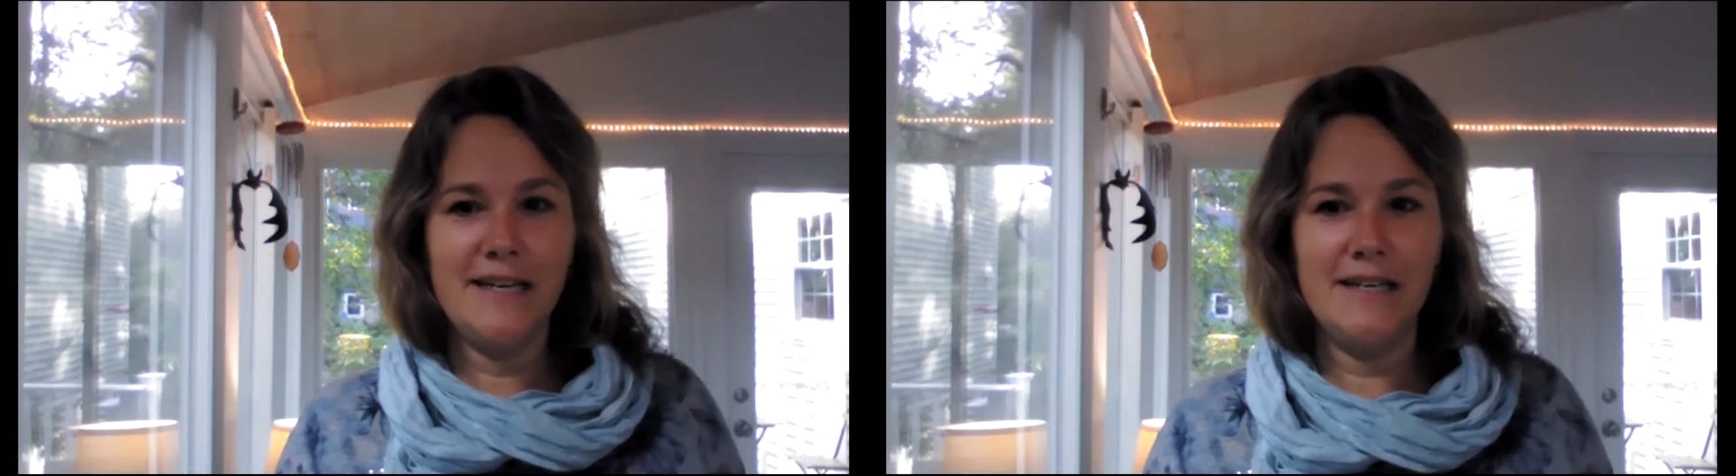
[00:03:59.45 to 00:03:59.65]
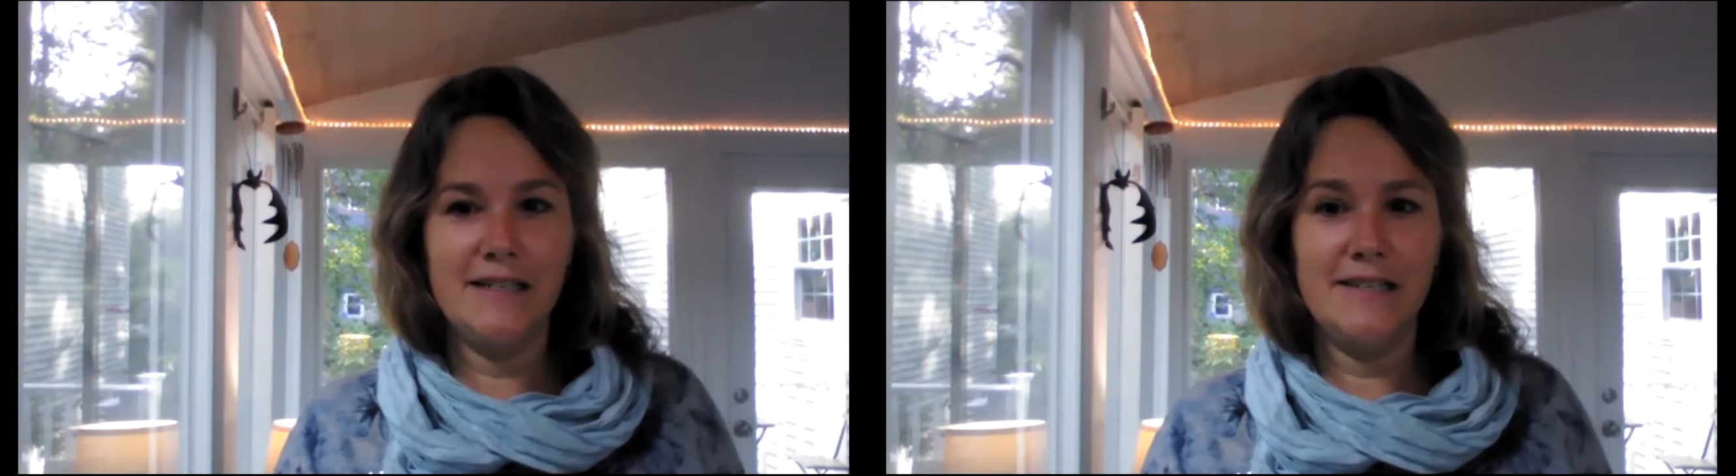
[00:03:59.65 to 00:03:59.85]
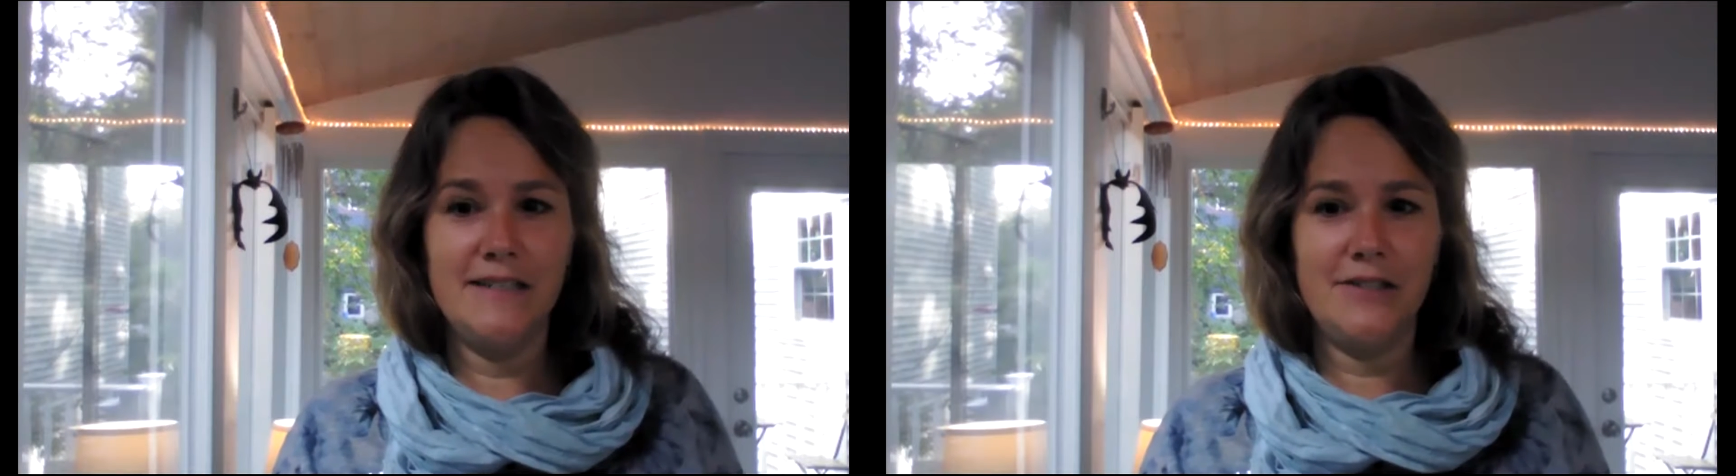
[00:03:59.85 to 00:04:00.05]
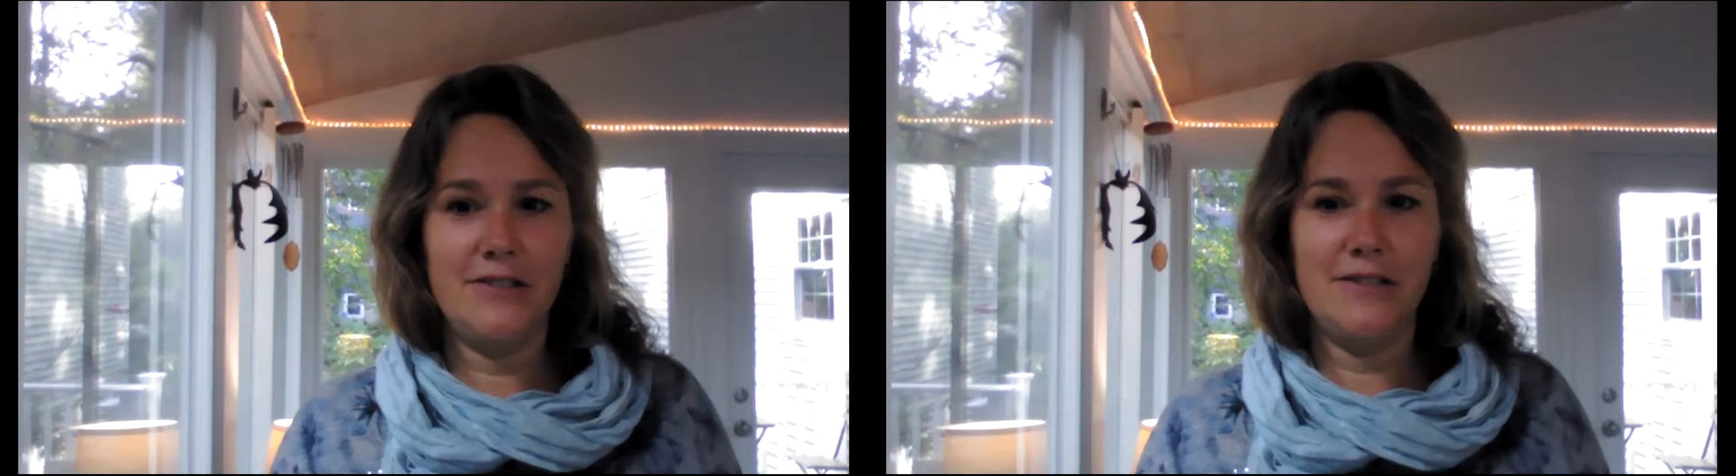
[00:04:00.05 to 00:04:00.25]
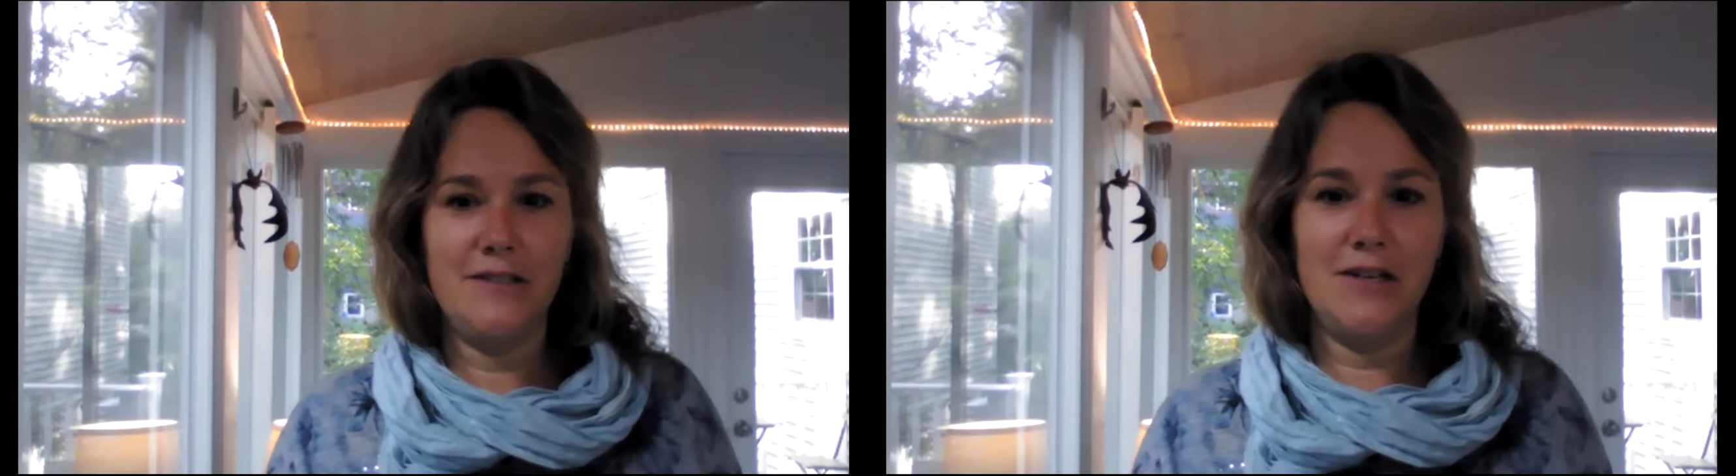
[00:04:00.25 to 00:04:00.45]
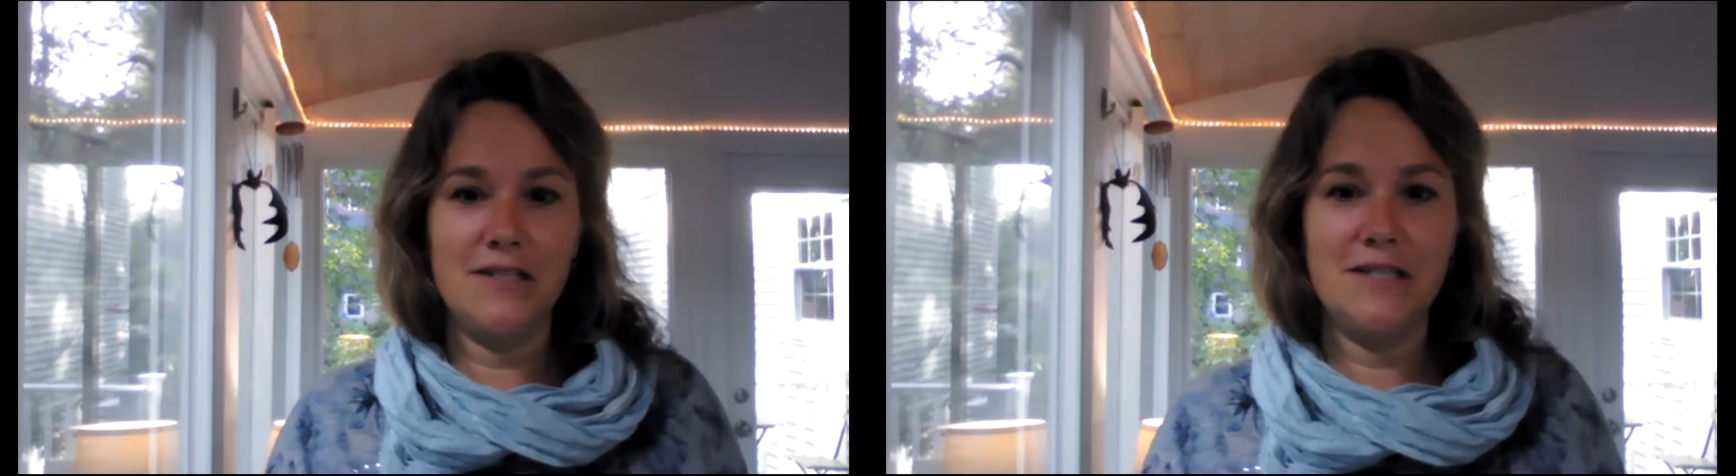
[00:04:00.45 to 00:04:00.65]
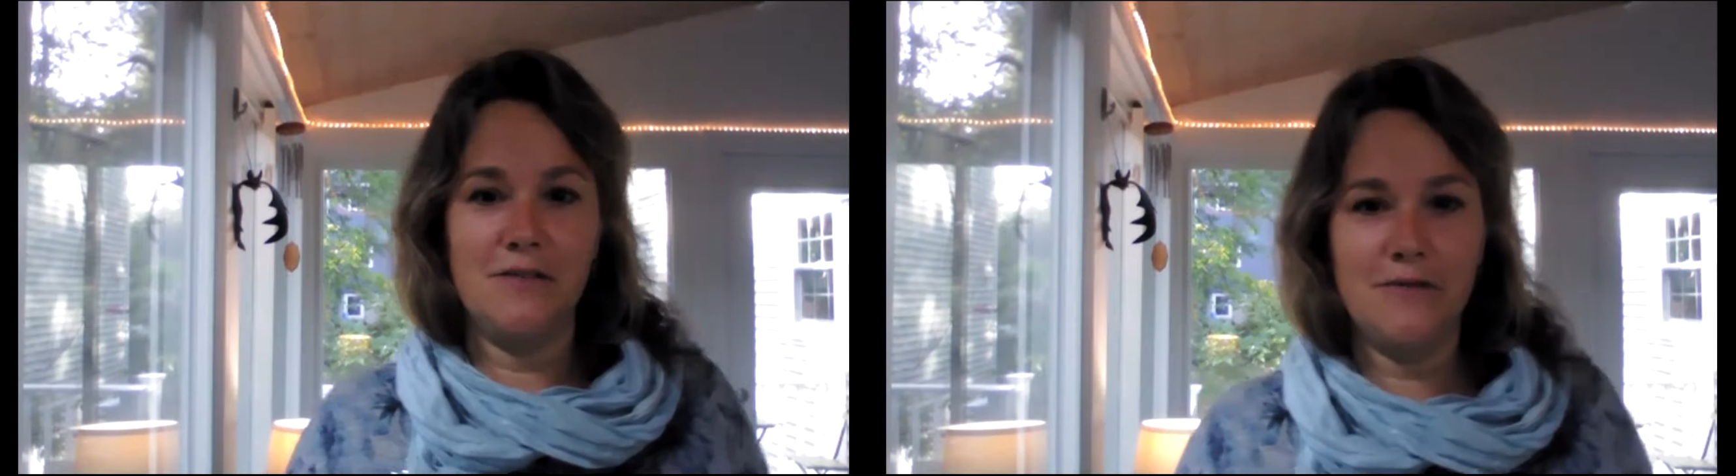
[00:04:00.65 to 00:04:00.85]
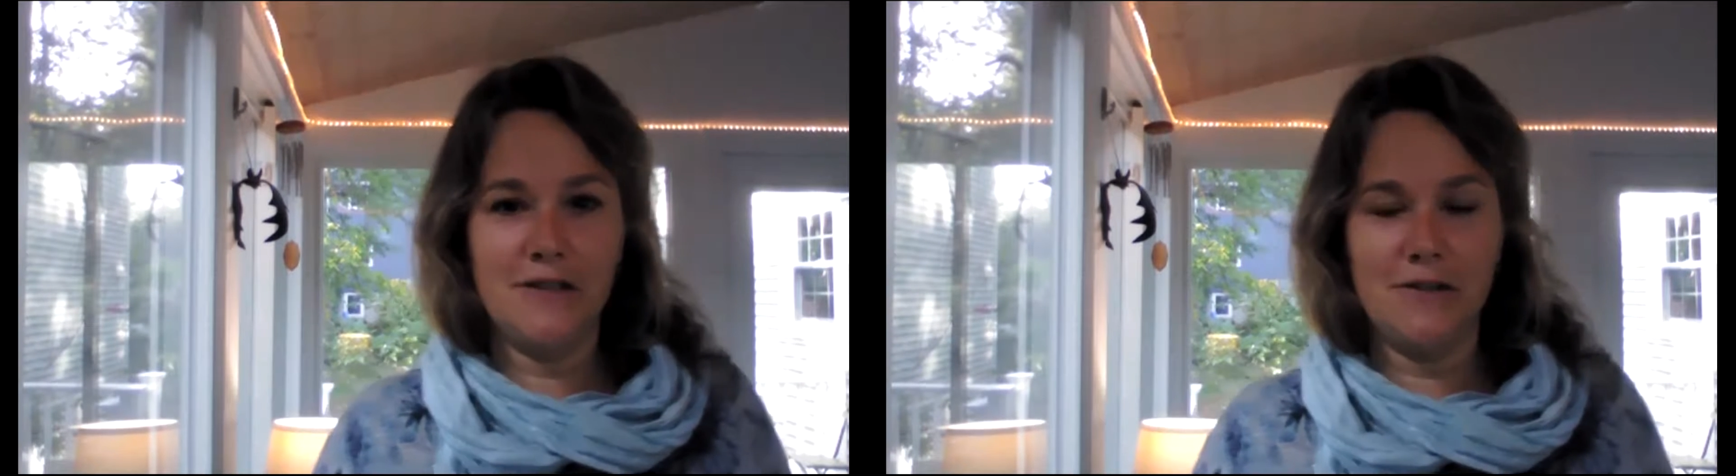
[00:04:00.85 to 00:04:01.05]
calendar, lots
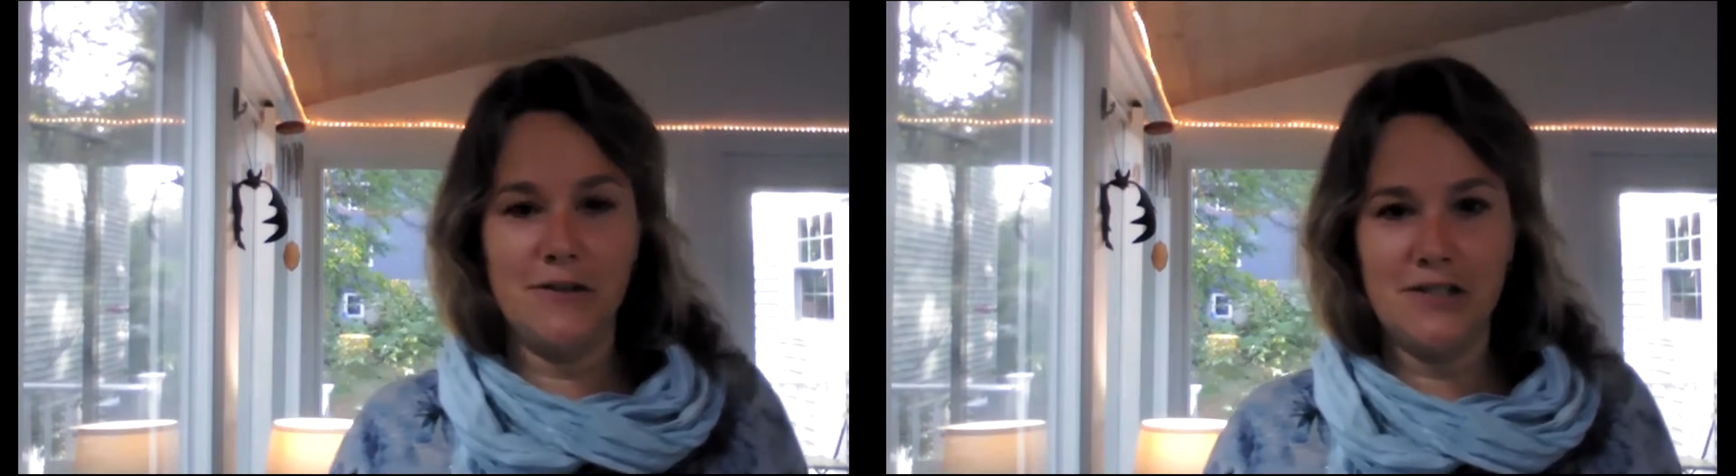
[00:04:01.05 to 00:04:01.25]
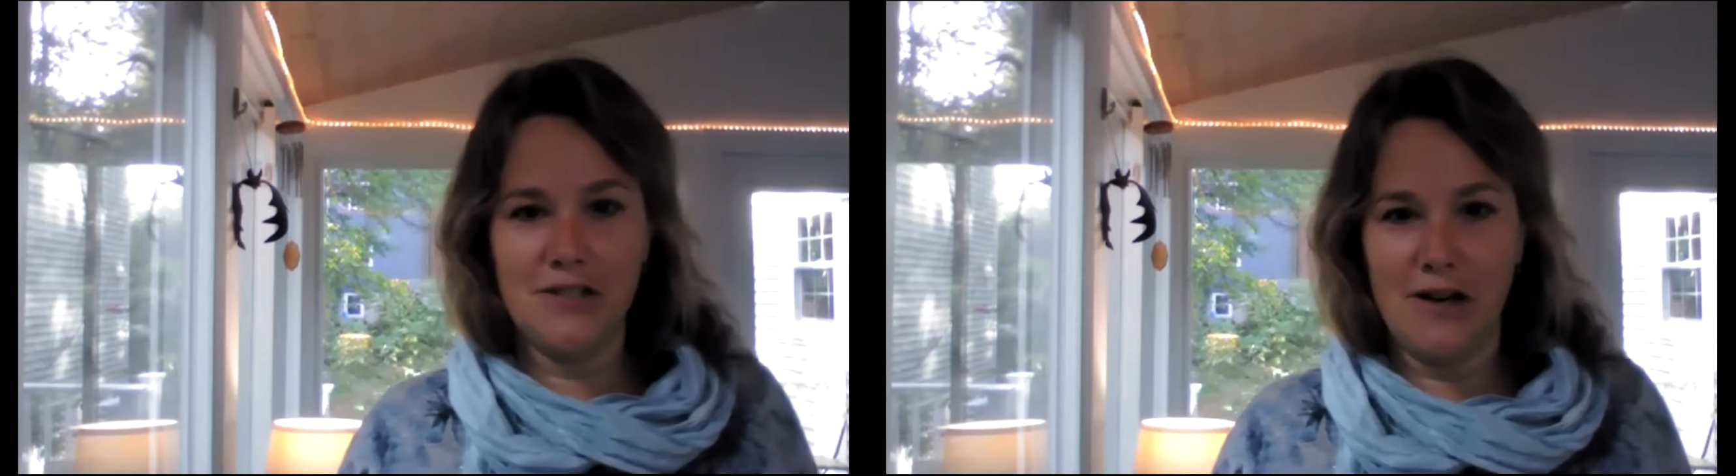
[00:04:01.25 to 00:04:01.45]
of good